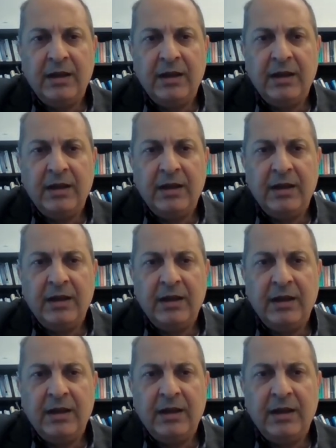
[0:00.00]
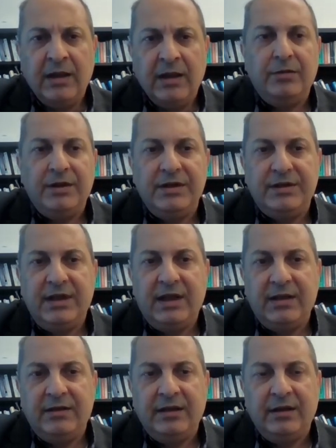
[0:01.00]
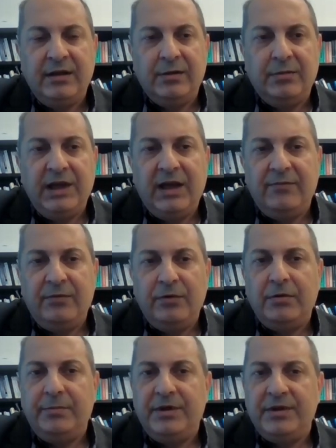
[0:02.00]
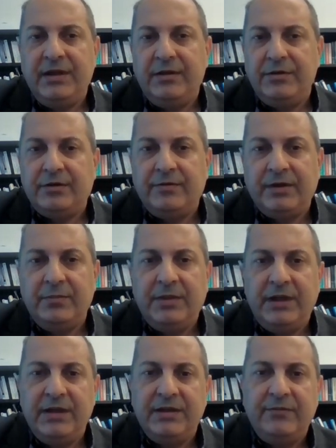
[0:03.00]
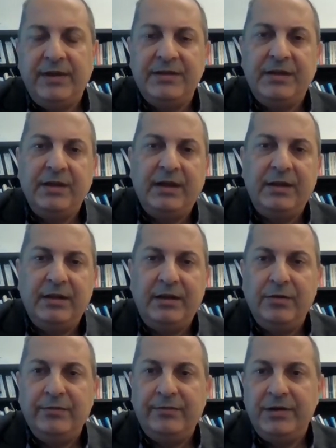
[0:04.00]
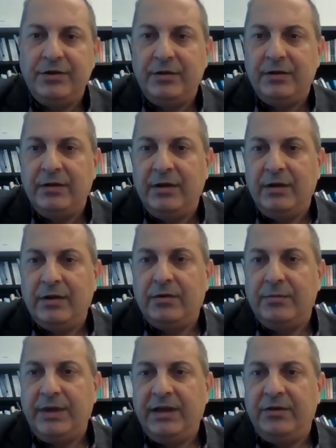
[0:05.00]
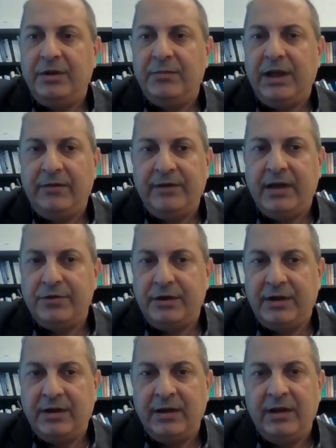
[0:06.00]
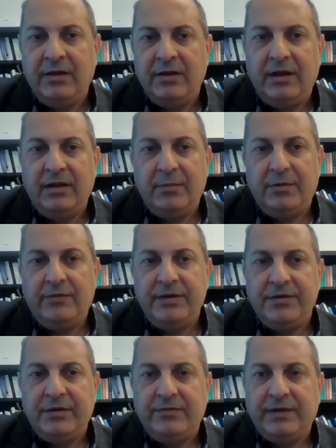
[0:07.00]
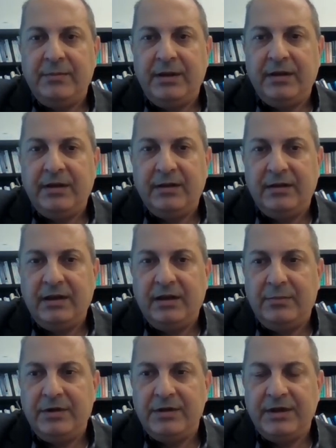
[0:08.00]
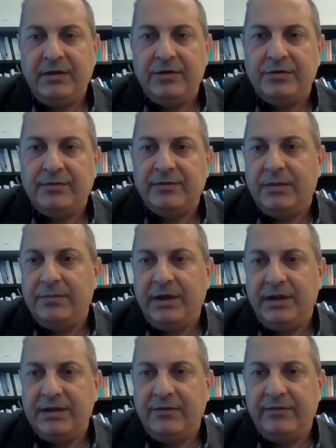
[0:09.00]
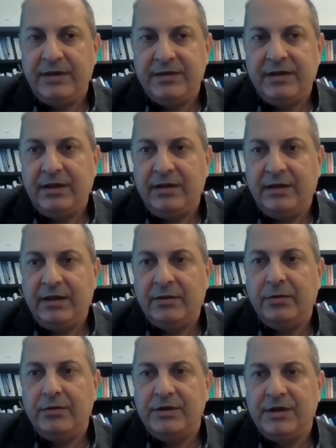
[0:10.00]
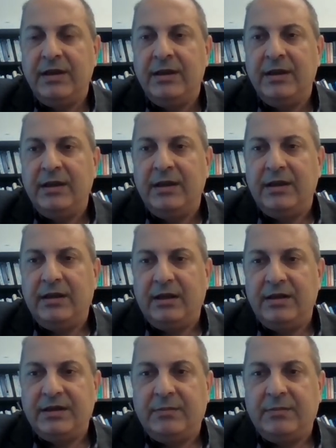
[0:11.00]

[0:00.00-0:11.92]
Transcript: In addition, we can notice that we have low percentage of companies investing in innovation compared with manufacturing. In the province of Quebec, the percentage of companies investing in technology is